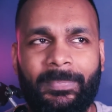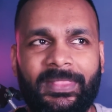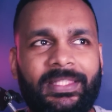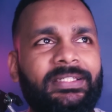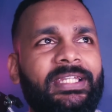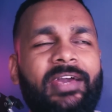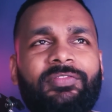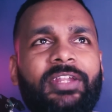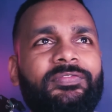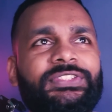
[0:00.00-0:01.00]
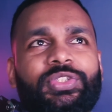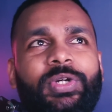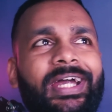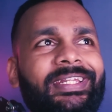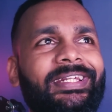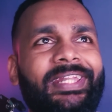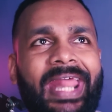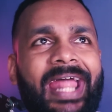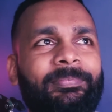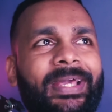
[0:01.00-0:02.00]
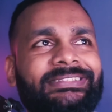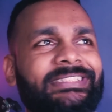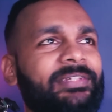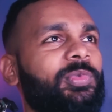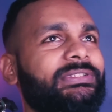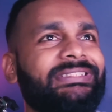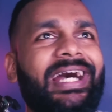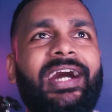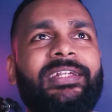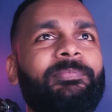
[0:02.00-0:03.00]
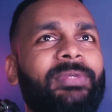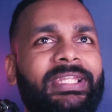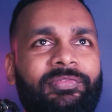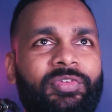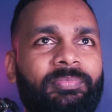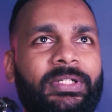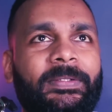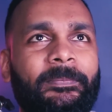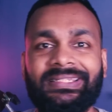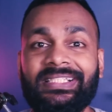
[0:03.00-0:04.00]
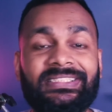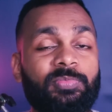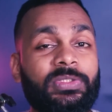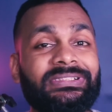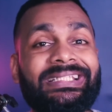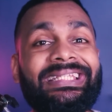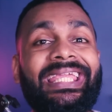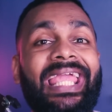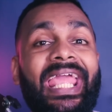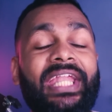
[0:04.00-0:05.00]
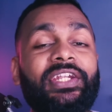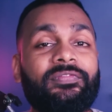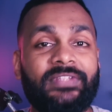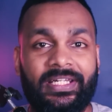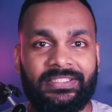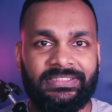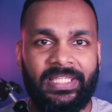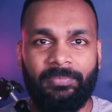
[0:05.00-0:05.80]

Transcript: The level of jugaad at Ranbaxy was unbelievable. This wasn't the end of their risky